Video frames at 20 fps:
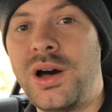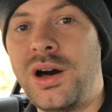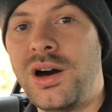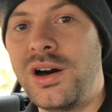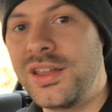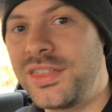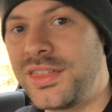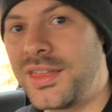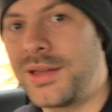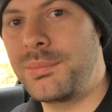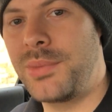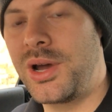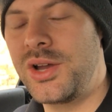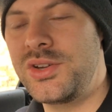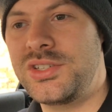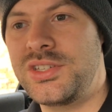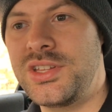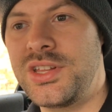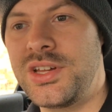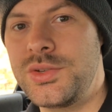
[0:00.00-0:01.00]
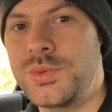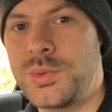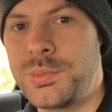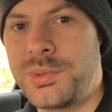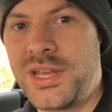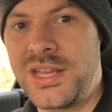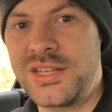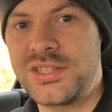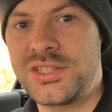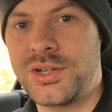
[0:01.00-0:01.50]
I think most of those will
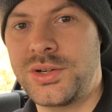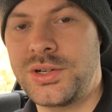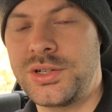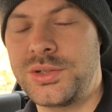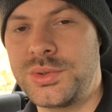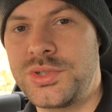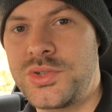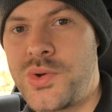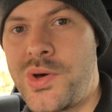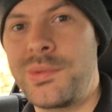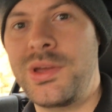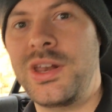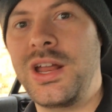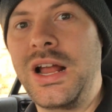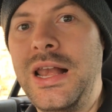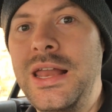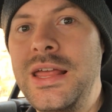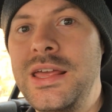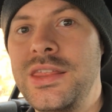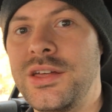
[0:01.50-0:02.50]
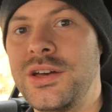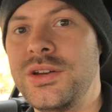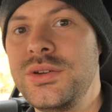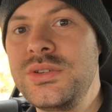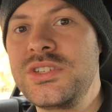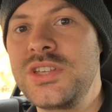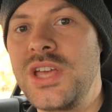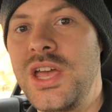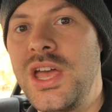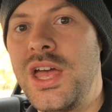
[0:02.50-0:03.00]
be historical, so I'm going to clear
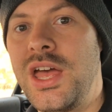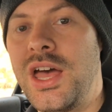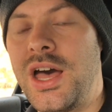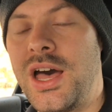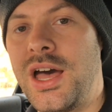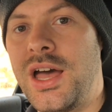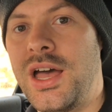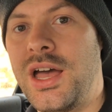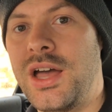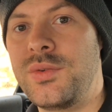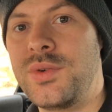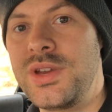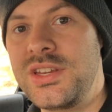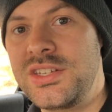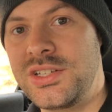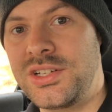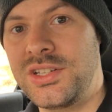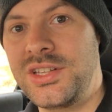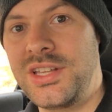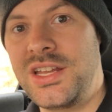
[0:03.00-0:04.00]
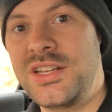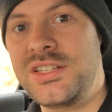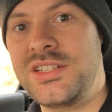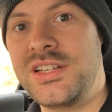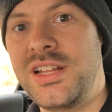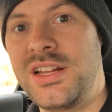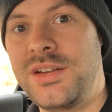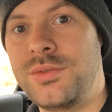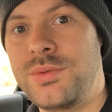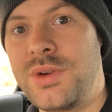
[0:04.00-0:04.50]
those, restart the engine, let it